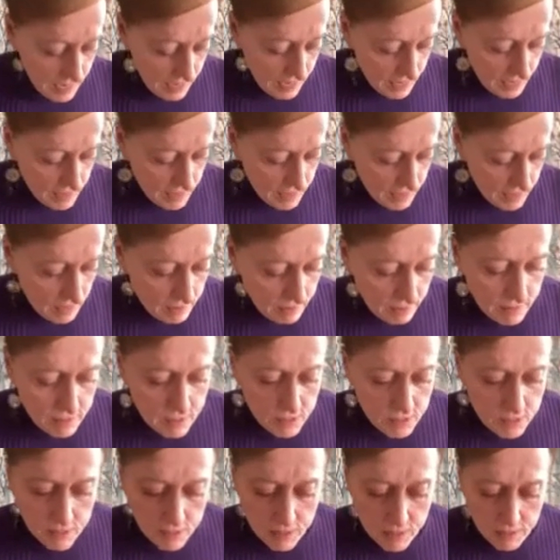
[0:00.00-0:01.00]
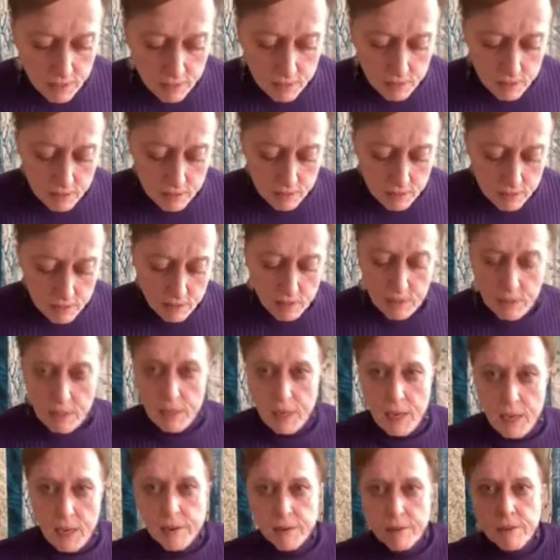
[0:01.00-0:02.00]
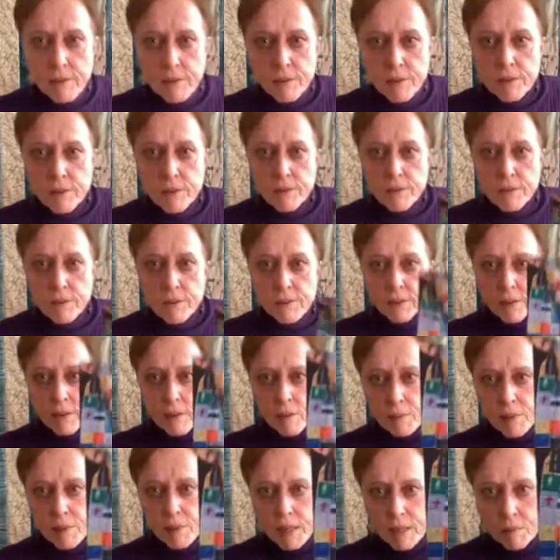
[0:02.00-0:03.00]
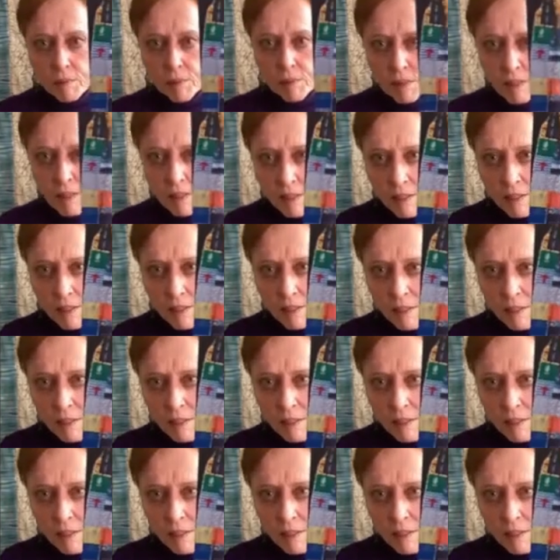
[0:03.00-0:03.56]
And this is I don't know if you're going to be able to